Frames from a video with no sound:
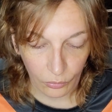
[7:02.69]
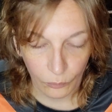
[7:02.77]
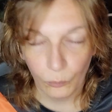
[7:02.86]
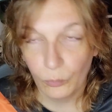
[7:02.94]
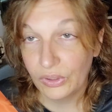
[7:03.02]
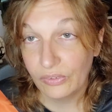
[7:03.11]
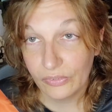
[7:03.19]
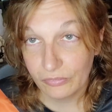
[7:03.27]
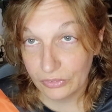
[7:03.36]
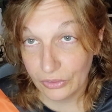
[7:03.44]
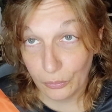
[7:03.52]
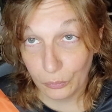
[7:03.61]
When you live
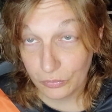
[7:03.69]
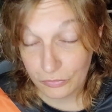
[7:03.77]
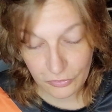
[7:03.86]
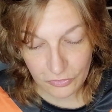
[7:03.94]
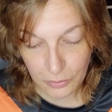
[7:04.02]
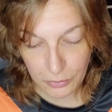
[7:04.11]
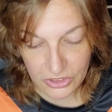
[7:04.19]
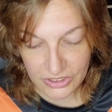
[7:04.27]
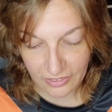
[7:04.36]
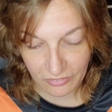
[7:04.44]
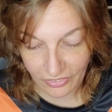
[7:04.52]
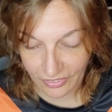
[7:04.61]
alone
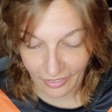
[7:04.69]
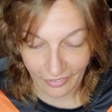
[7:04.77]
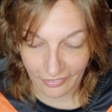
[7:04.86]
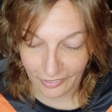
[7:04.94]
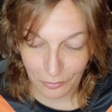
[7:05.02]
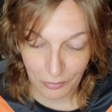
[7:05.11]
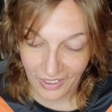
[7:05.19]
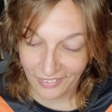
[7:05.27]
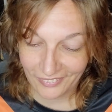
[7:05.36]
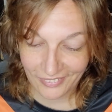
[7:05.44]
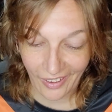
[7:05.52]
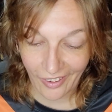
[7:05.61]
50% of the time
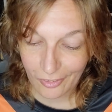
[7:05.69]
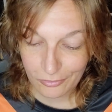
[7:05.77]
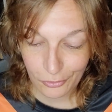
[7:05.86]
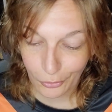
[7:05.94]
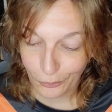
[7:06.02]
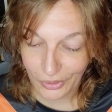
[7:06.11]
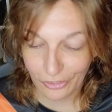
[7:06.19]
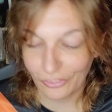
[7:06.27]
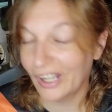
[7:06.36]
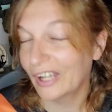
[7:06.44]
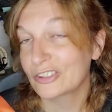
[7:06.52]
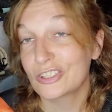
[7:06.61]
and have no
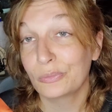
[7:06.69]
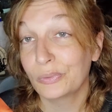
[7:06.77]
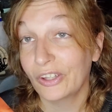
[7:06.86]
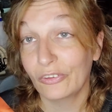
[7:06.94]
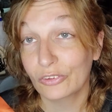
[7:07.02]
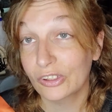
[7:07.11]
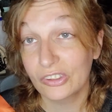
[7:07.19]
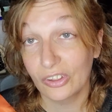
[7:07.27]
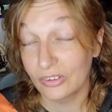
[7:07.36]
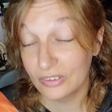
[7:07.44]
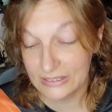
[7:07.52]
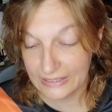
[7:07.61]
interaction with other
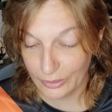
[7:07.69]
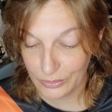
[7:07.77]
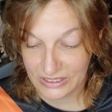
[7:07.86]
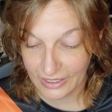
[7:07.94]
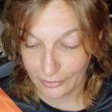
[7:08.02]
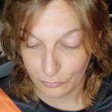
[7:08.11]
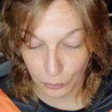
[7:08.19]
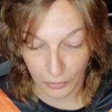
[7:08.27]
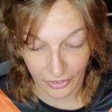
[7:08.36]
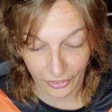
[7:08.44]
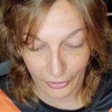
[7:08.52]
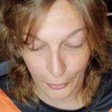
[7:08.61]
adults outside of
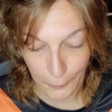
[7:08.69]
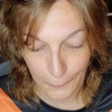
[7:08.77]
work,